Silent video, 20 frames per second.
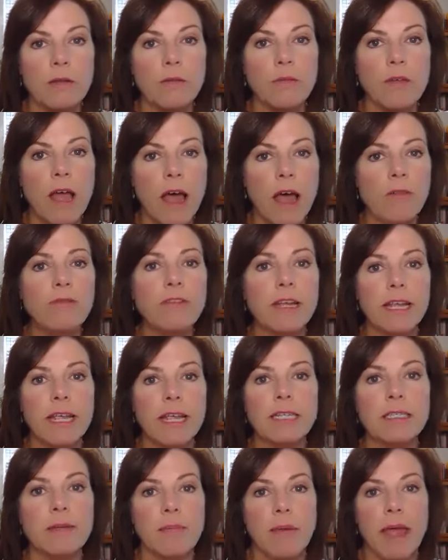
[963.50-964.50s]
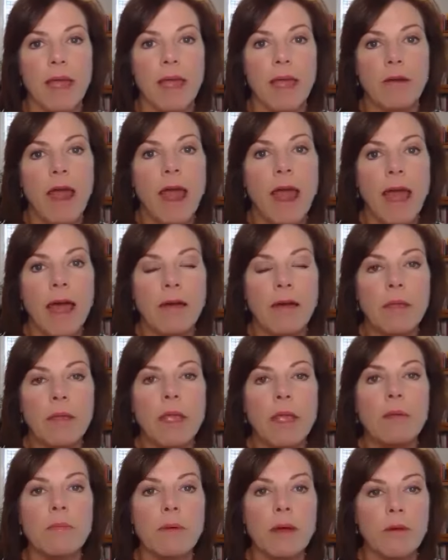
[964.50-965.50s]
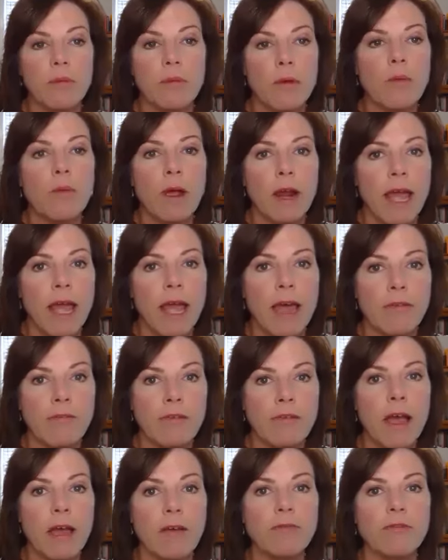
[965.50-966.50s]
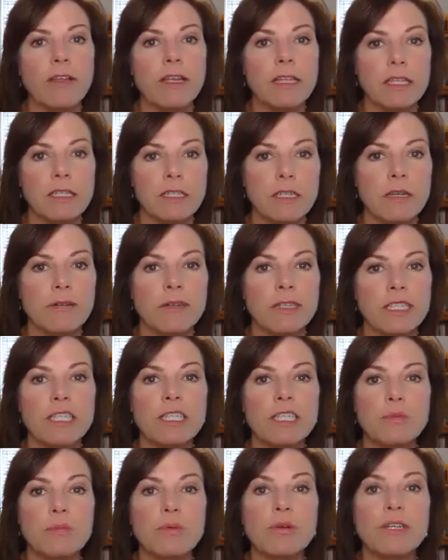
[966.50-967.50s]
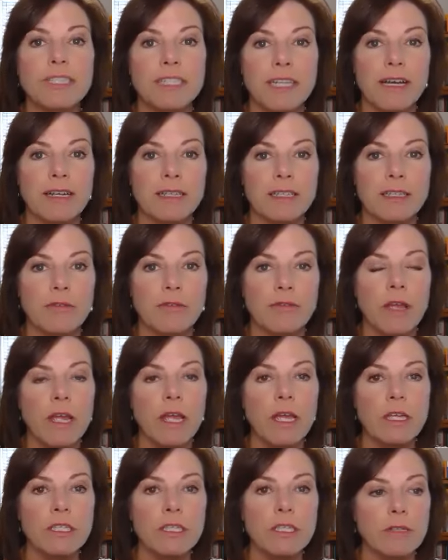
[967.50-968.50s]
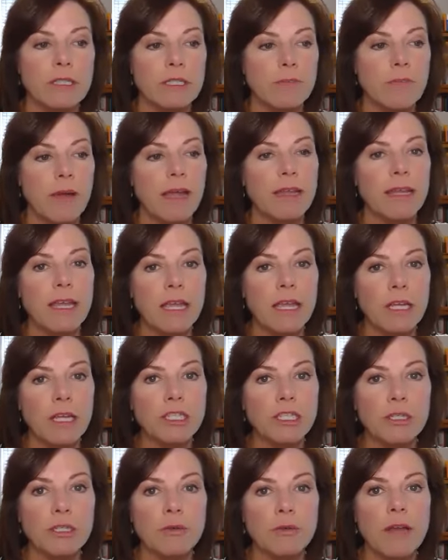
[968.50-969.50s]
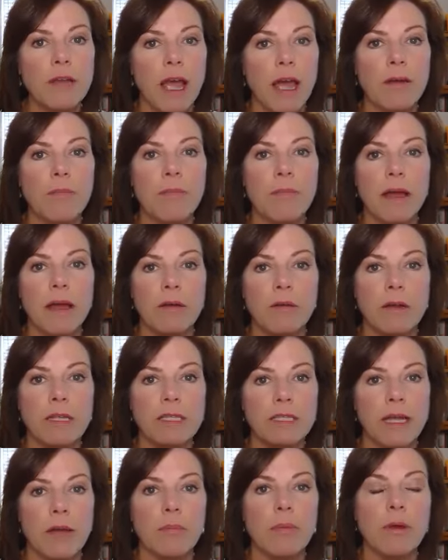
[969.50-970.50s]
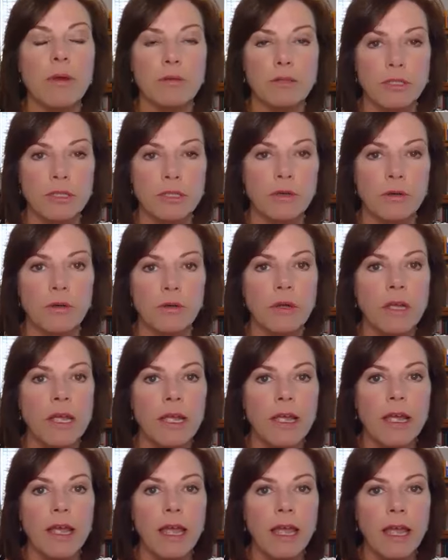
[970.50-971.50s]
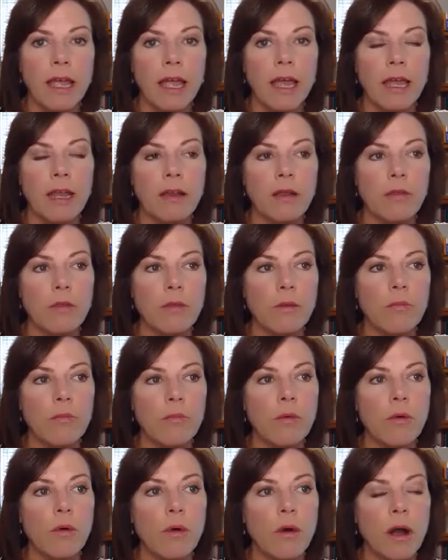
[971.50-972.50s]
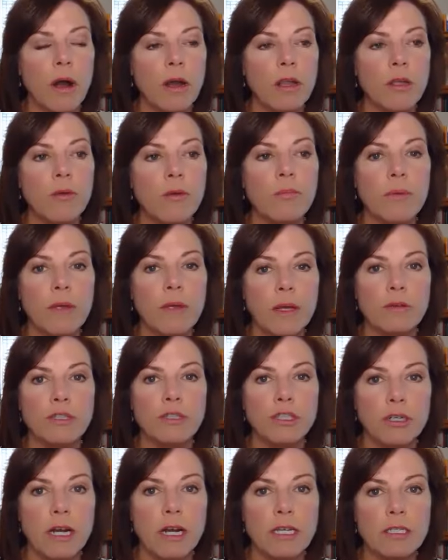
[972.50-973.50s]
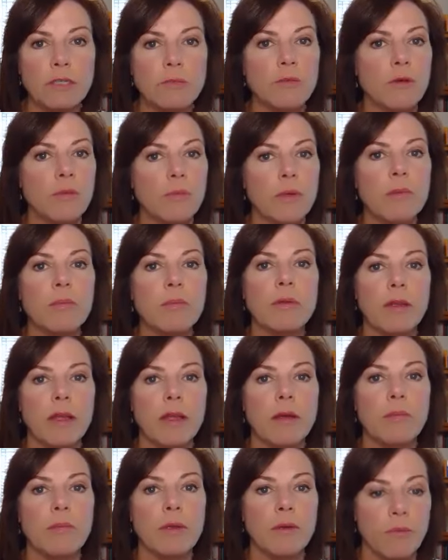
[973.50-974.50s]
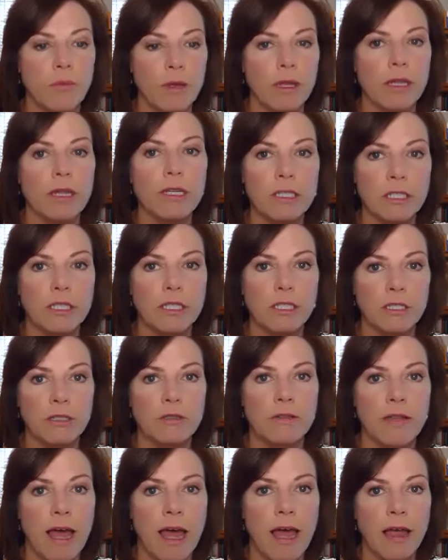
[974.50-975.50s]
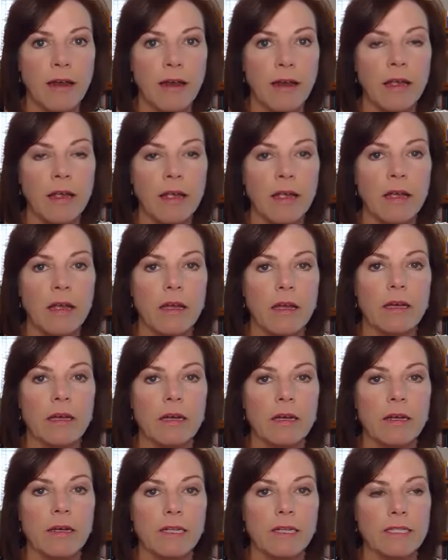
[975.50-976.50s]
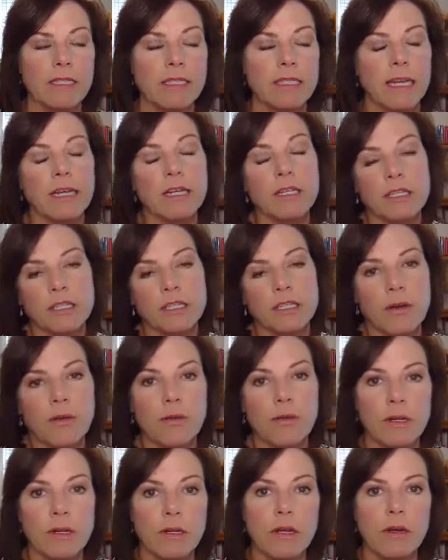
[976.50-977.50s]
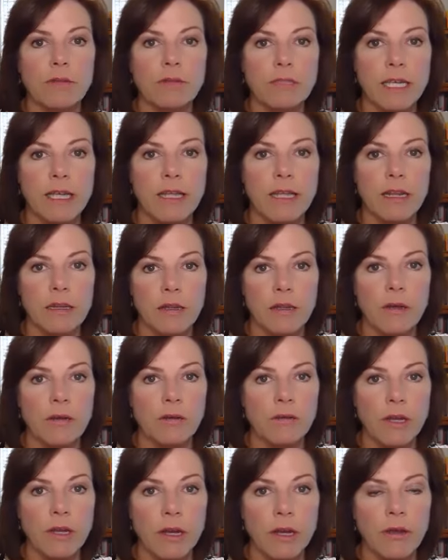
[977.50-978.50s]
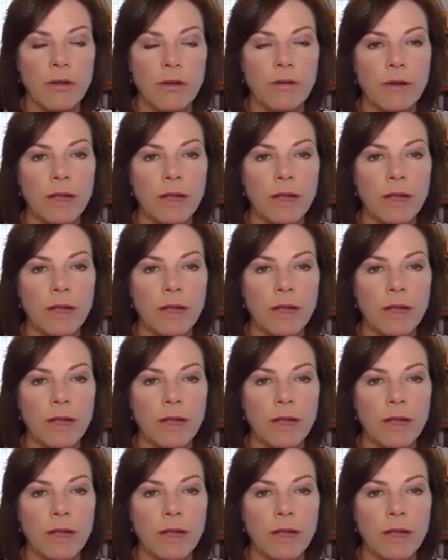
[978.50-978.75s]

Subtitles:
conflict gets a bad rap, but we want to have conflict as long as it's productive. So it's about the issue, it's not personal. And the more you build trust, the more people are going to be willing to do that instead of just going along to get along, you know.